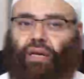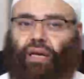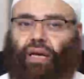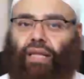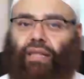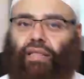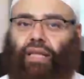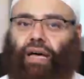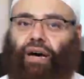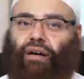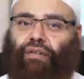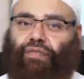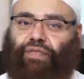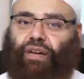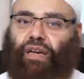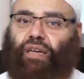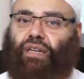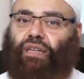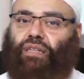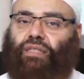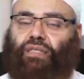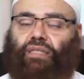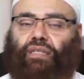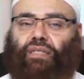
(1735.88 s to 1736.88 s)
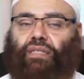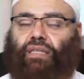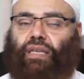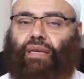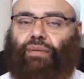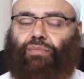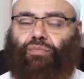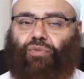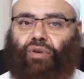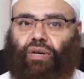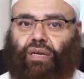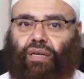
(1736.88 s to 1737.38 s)
And the hellfire is the
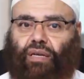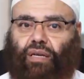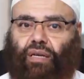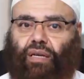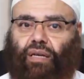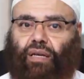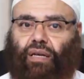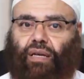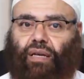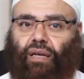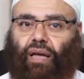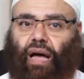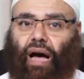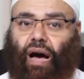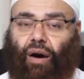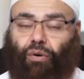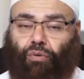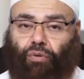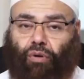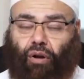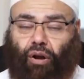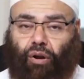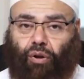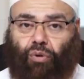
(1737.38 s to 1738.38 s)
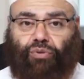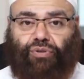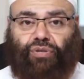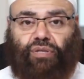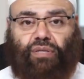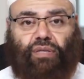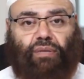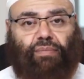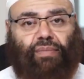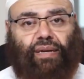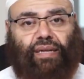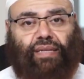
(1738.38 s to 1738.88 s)
same way. How close
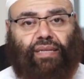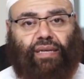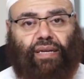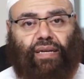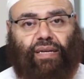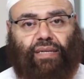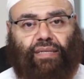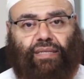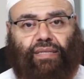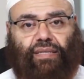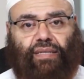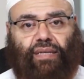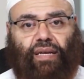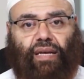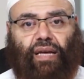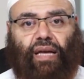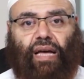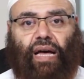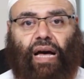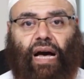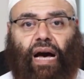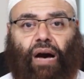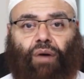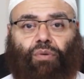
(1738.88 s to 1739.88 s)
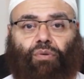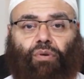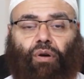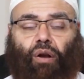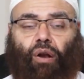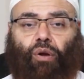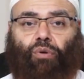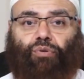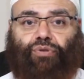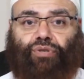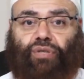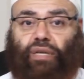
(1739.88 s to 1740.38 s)
the matter is. How
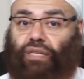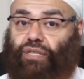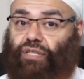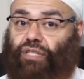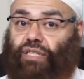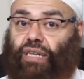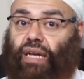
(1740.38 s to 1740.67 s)
close is